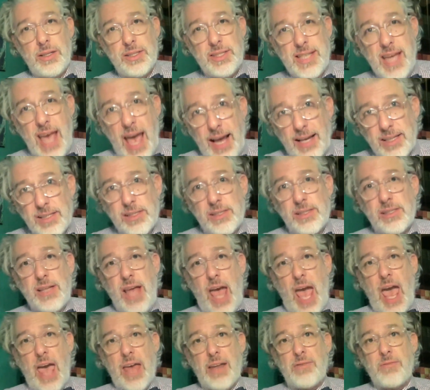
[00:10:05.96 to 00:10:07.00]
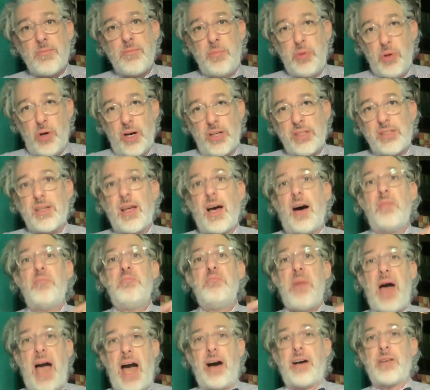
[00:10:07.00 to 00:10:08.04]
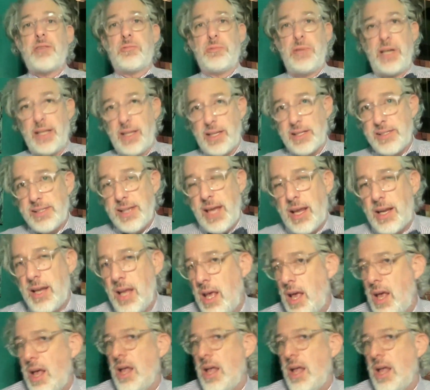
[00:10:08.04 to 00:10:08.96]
texts and books about real estate.